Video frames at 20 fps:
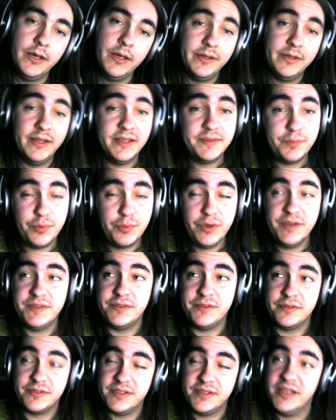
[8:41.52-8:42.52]
that's pretty
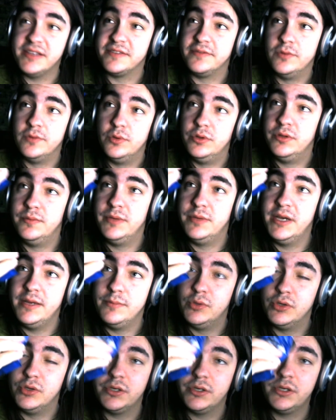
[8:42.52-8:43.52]
successful in my
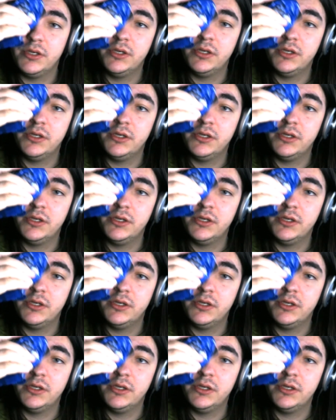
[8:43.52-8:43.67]
book.